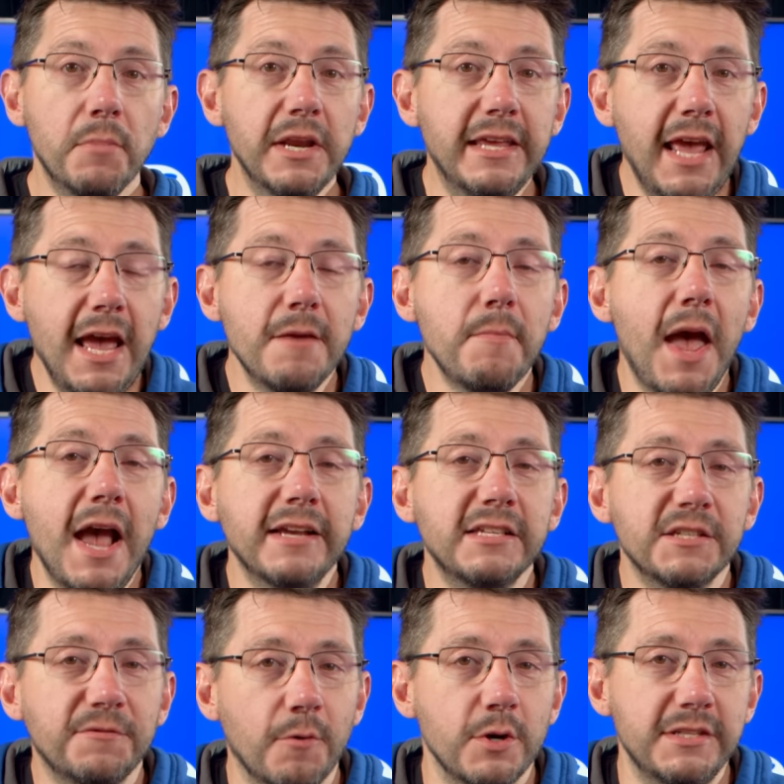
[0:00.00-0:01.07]
But again, Max
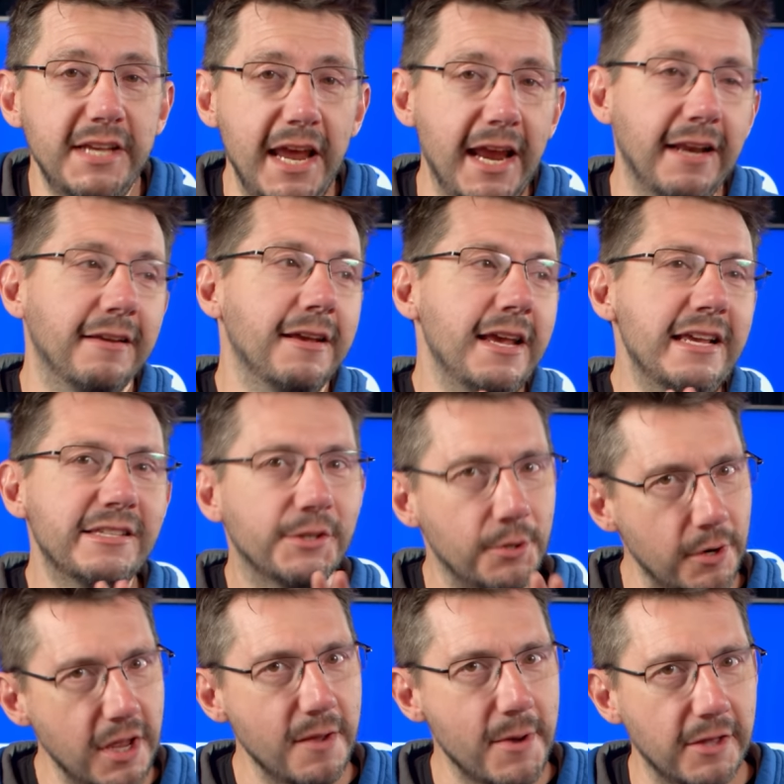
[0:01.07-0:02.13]
is 14. He's
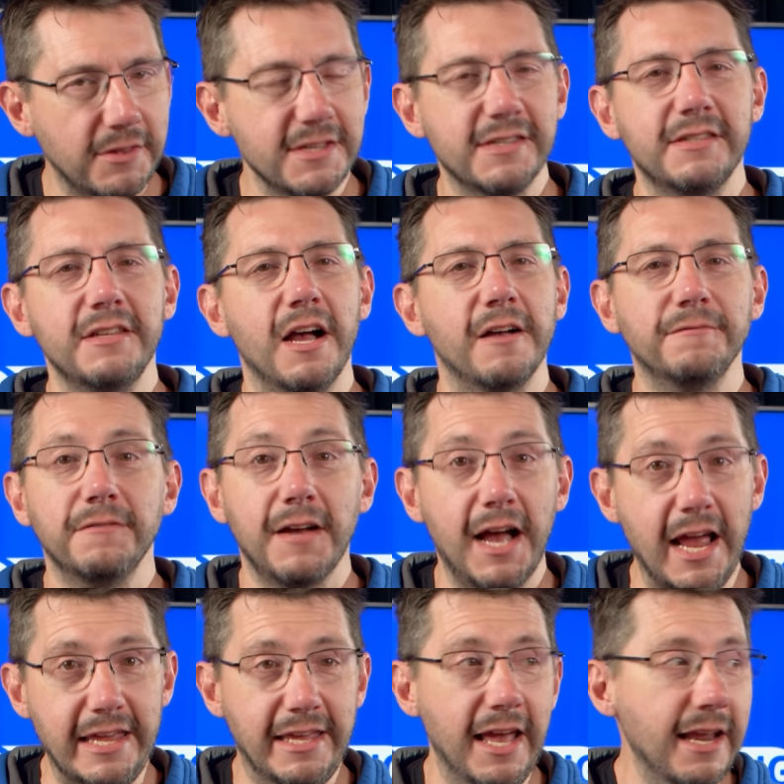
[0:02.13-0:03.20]
learning about this stuff.
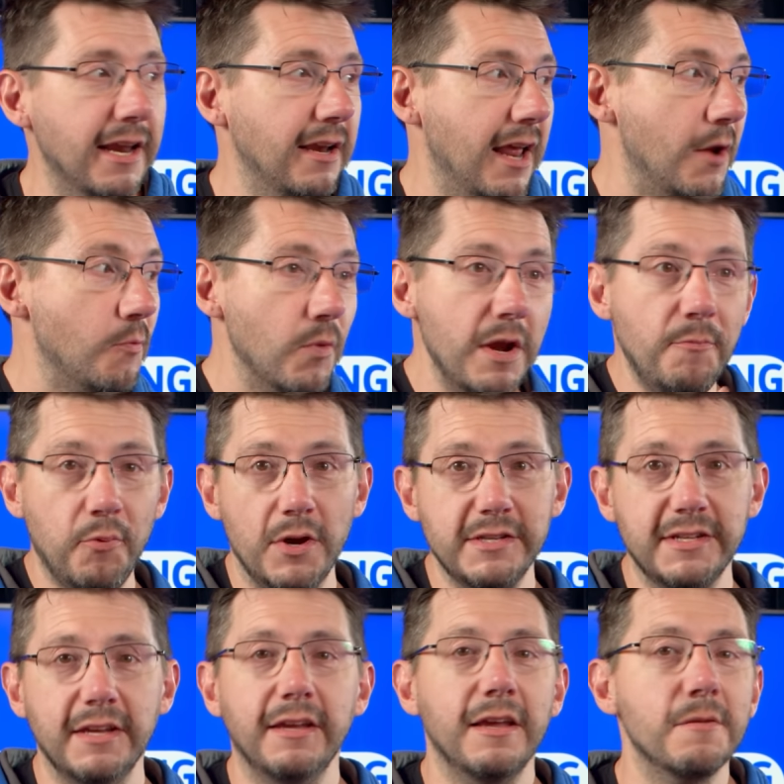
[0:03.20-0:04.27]
I get it. And
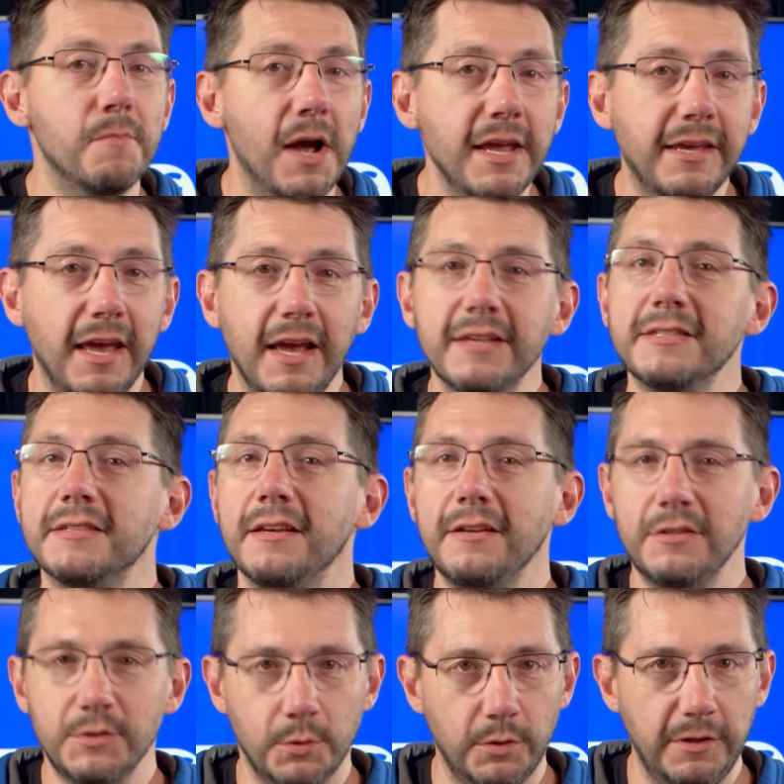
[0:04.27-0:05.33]
reprinting, in my case,
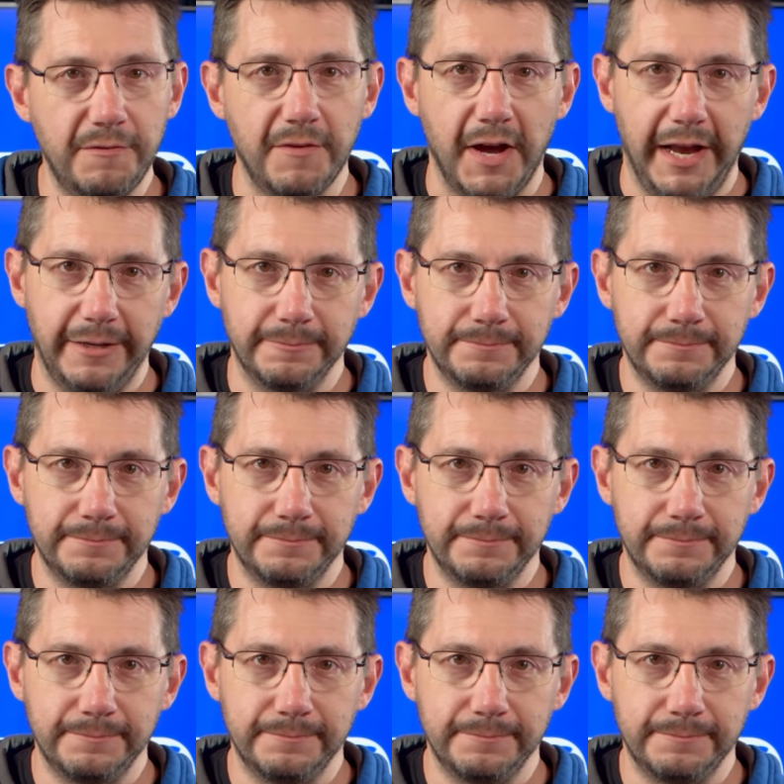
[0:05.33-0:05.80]
totally fine.